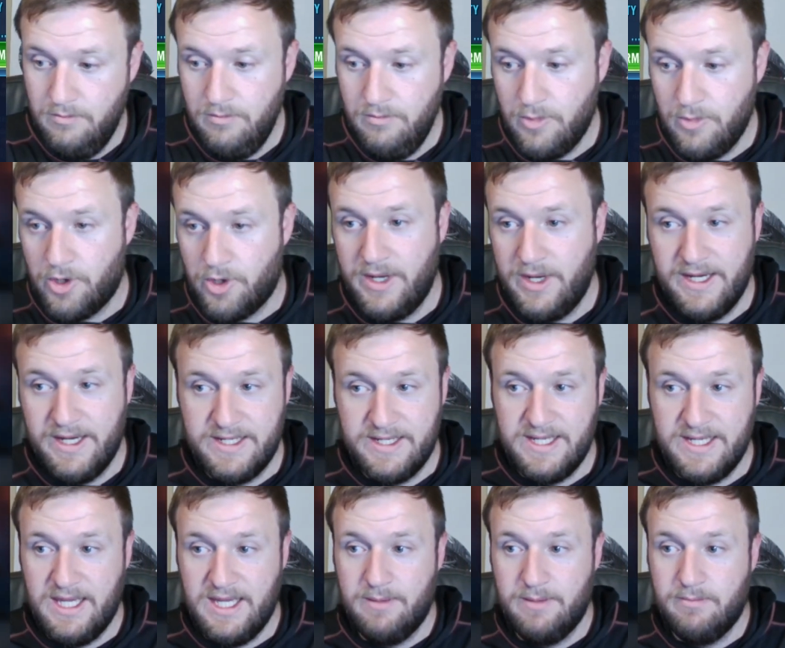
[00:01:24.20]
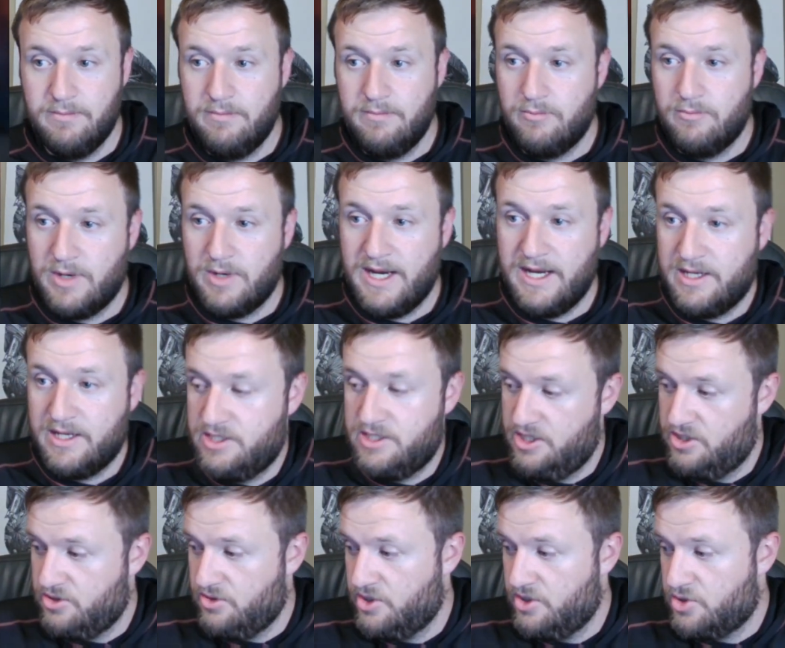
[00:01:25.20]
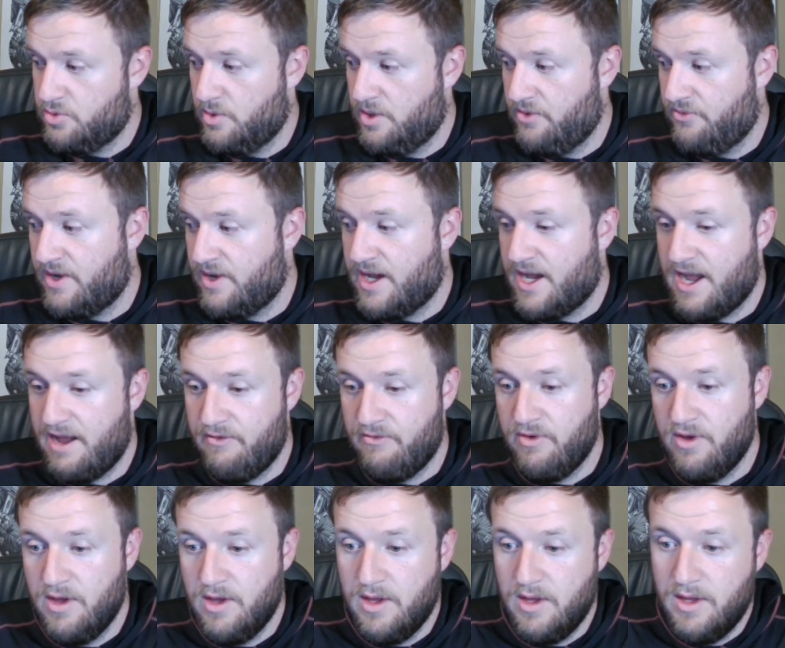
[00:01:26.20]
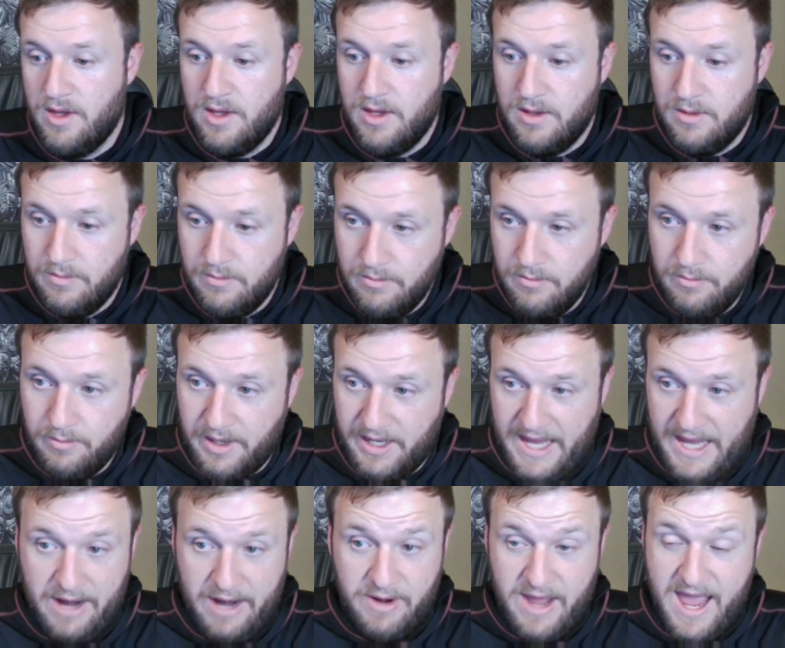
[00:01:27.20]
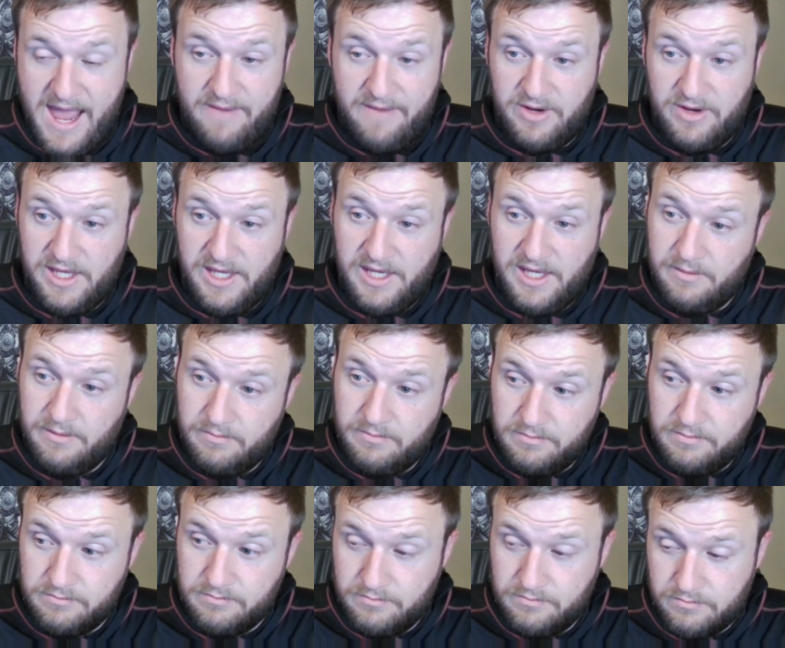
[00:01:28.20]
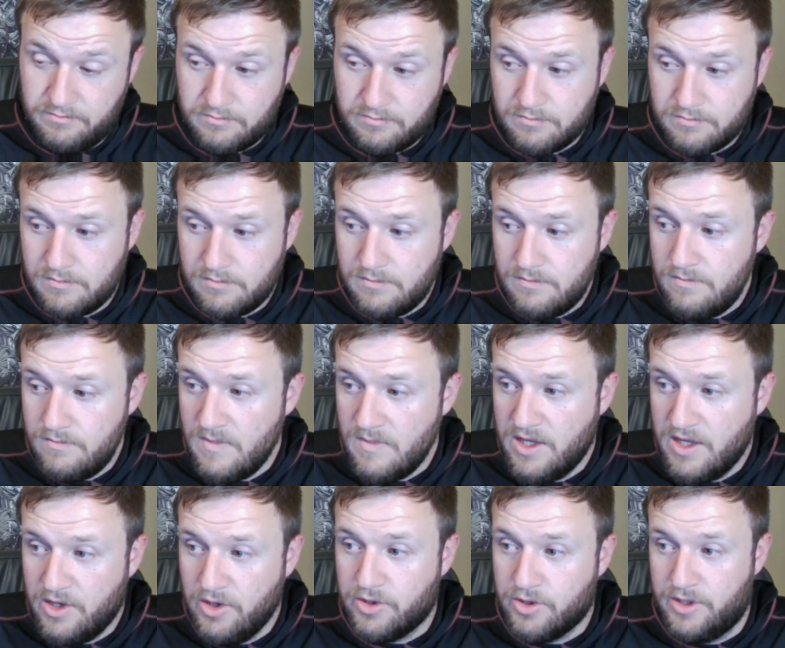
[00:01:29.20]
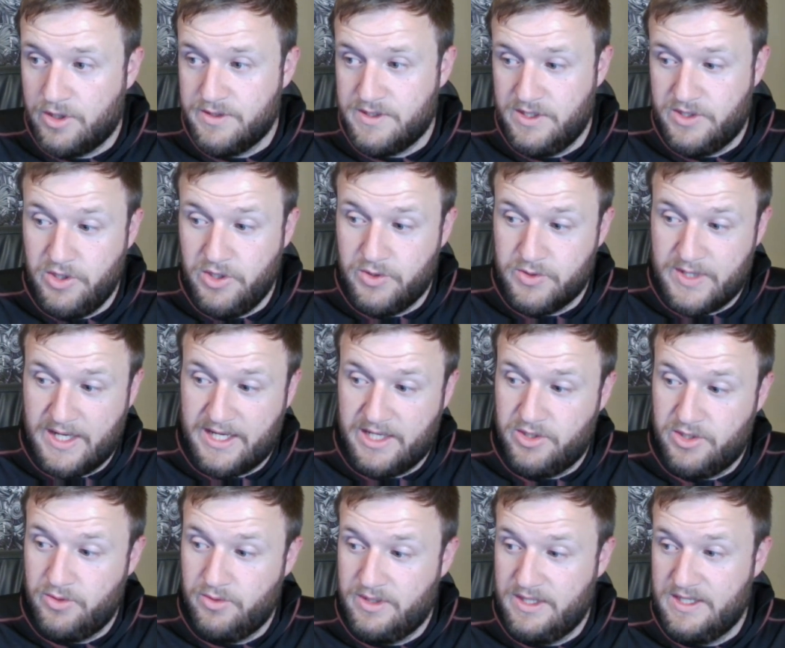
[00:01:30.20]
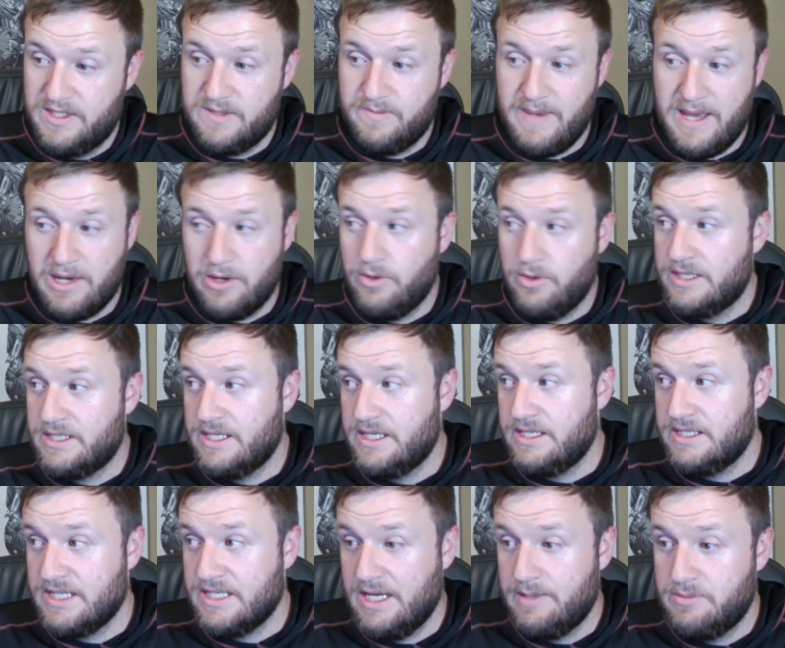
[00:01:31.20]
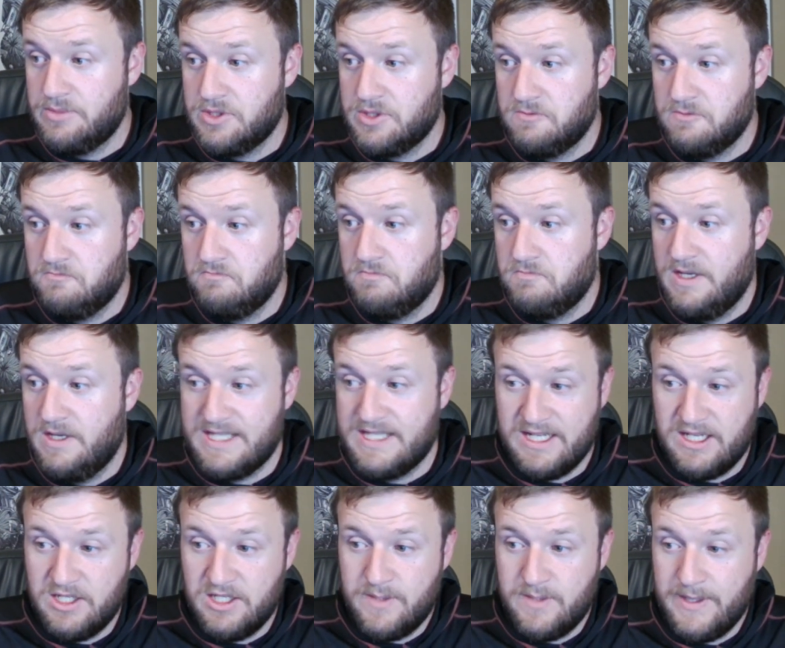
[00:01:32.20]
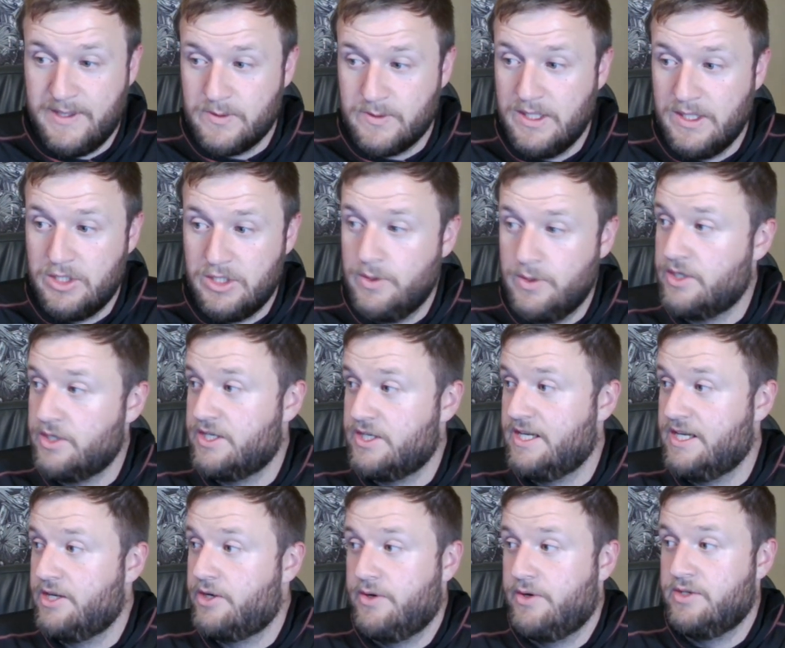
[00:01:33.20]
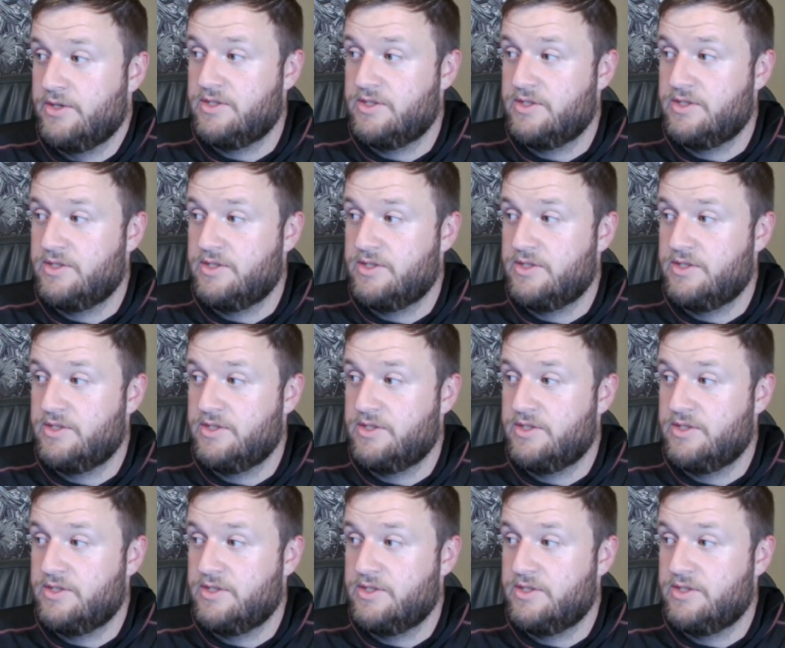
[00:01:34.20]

her in a team, right? Because she's only 25, but I don't have any guild currency too, so I can do this battle a ton of times. Is that just the best way to do it, to get her in a